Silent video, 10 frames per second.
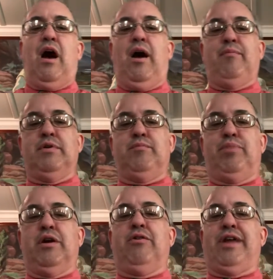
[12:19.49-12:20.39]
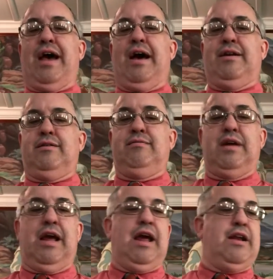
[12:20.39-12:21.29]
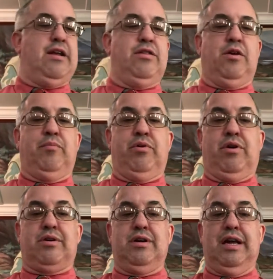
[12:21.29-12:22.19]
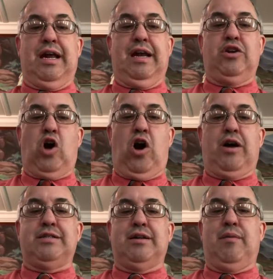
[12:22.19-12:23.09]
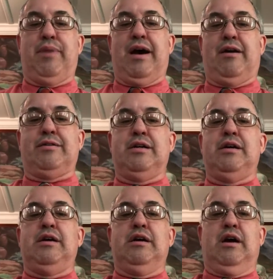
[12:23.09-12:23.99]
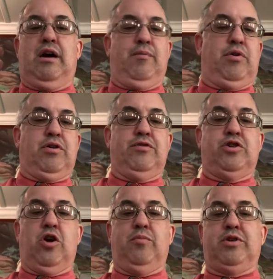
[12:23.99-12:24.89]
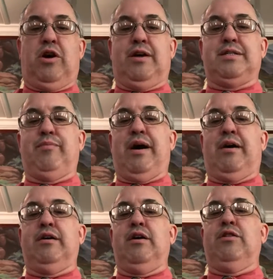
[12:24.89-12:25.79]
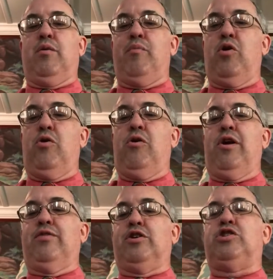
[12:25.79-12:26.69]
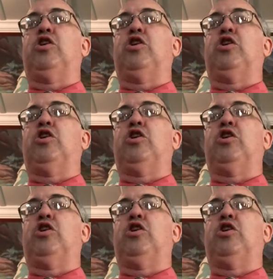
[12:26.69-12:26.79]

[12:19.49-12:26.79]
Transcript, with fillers: Uh, Bildad in the book, he talks about, uh, Book of Job talks about the moon and the